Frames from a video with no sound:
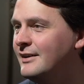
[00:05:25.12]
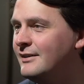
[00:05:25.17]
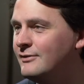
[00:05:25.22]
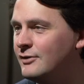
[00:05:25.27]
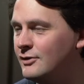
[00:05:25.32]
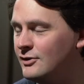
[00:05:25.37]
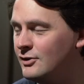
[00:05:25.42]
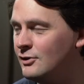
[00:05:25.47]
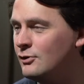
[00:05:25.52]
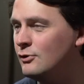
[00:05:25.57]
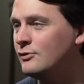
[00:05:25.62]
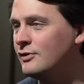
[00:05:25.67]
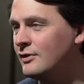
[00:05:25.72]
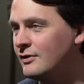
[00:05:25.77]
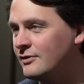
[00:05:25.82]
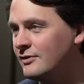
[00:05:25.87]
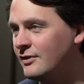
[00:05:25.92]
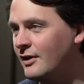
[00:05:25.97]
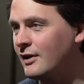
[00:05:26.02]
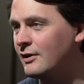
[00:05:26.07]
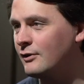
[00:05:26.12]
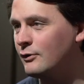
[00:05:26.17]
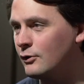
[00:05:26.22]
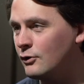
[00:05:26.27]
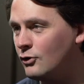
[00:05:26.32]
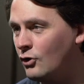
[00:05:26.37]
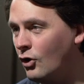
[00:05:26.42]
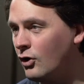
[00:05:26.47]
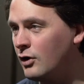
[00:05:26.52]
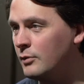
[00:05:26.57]
for using circular
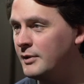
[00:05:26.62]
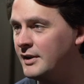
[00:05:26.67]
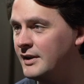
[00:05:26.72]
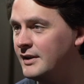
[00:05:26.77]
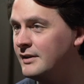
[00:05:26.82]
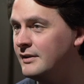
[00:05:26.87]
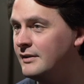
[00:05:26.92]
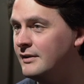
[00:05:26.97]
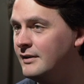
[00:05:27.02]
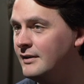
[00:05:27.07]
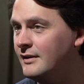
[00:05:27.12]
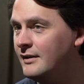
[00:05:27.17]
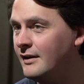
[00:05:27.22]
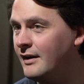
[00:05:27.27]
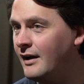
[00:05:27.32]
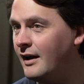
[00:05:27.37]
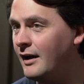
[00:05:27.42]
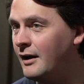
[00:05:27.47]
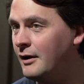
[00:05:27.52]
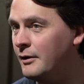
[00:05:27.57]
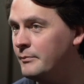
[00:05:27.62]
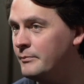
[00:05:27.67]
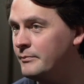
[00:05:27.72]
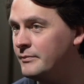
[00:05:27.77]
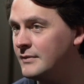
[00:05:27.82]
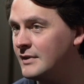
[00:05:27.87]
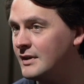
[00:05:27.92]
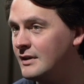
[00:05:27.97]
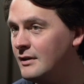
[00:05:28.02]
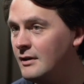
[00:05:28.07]
economy
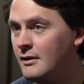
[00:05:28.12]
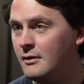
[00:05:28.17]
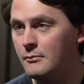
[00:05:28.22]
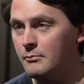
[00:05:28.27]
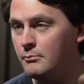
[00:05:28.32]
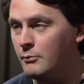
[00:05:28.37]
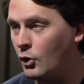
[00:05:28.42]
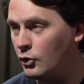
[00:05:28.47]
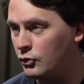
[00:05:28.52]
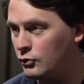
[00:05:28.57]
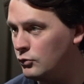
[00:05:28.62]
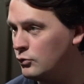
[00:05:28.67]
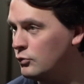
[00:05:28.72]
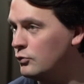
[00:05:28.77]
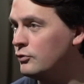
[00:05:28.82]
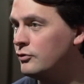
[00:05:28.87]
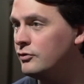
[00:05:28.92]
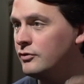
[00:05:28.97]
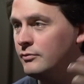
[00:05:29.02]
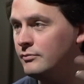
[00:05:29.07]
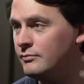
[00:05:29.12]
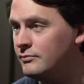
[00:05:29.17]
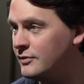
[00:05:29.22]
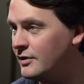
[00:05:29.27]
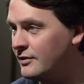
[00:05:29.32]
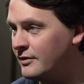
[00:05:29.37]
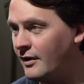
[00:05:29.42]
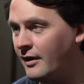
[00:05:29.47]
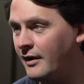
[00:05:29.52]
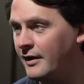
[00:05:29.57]
models,
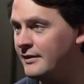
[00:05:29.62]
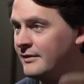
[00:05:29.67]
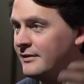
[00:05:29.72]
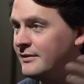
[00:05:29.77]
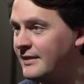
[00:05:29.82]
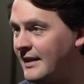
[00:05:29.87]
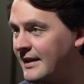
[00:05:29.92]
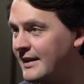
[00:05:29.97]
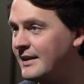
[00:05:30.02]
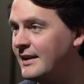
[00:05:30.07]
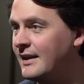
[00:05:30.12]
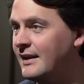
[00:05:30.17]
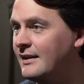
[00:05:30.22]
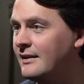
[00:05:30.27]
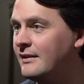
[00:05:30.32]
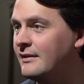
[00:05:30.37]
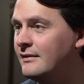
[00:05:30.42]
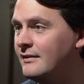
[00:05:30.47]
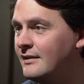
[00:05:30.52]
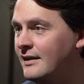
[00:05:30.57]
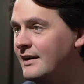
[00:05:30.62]
designs, thinking